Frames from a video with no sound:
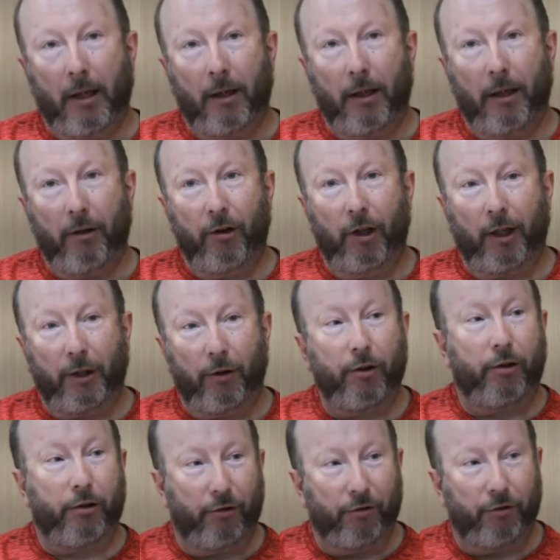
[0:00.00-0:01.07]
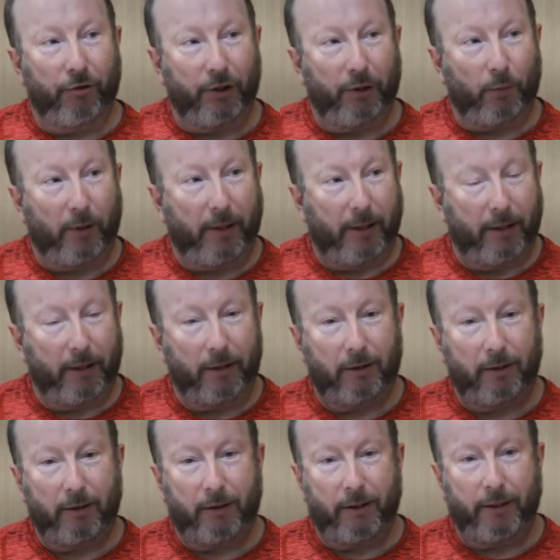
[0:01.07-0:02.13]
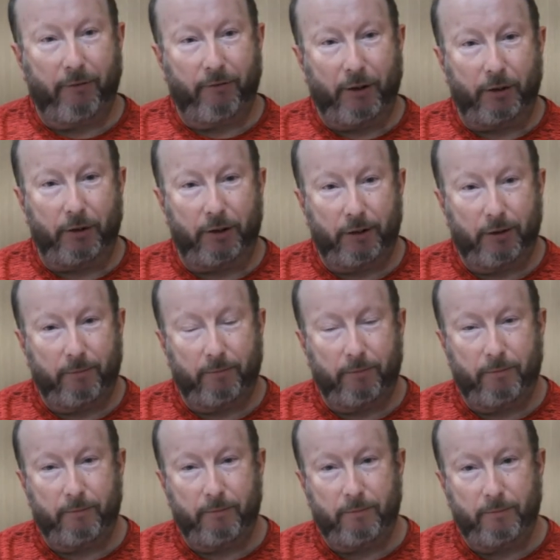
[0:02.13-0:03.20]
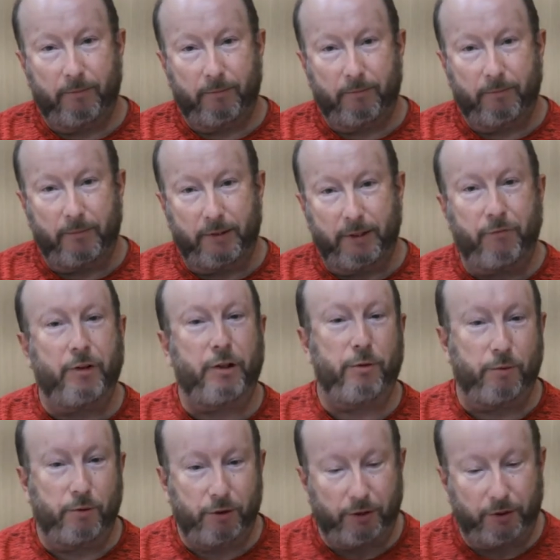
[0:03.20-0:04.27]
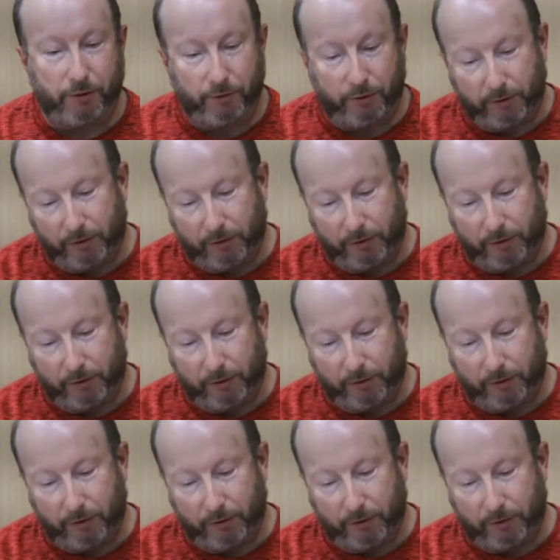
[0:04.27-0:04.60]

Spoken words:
and unlike other countries where it felt difficult to